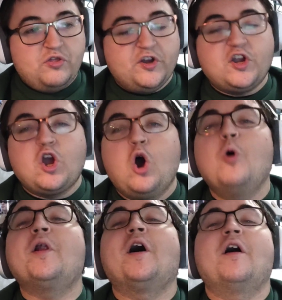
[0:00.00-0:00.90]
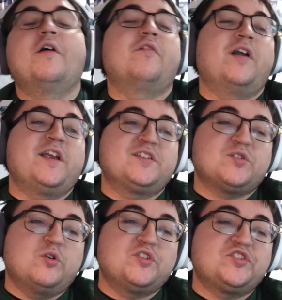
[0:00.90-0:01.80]
the COTA
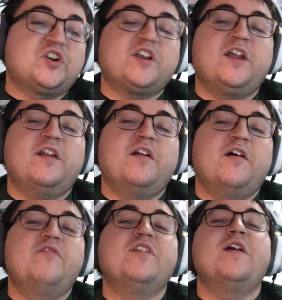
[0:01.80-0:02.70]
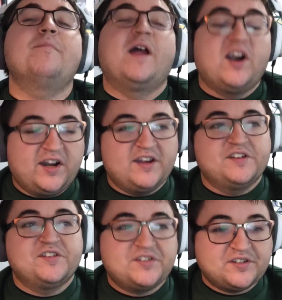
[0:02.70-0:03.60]
race or Circuit of the
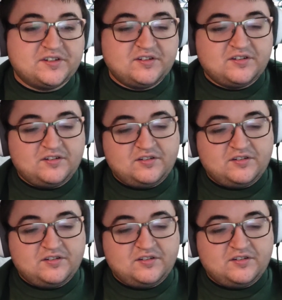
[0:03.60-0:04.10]
Americas